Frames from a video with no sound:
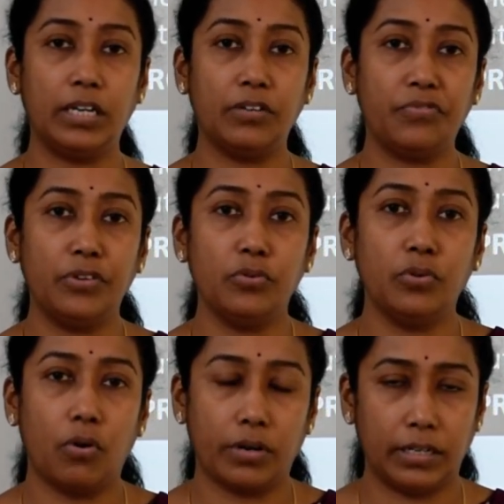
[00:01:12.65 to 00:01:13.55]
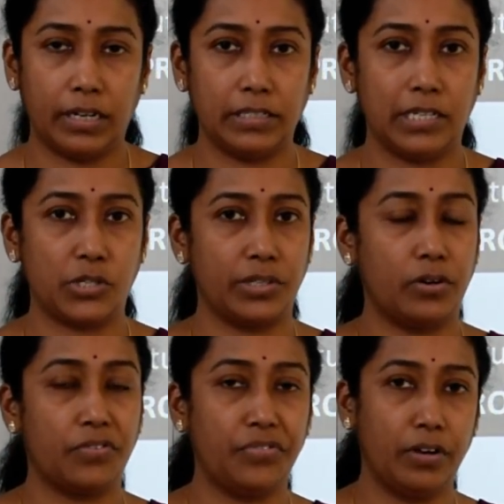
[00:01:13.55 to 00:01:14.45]
in a few organization
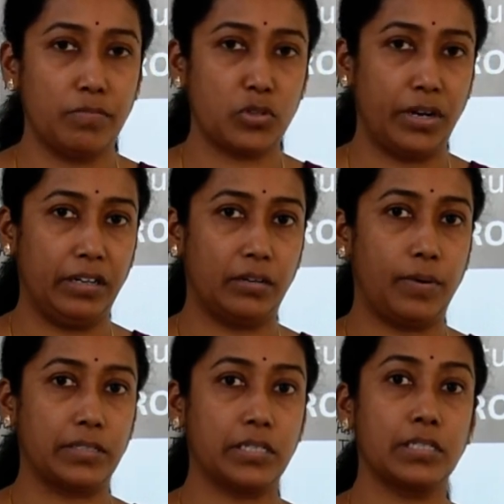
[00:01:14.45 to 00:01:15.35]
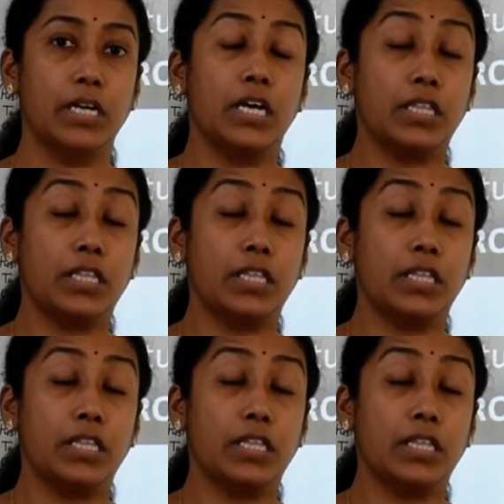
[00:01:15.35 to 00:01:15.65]
or firms or enterprises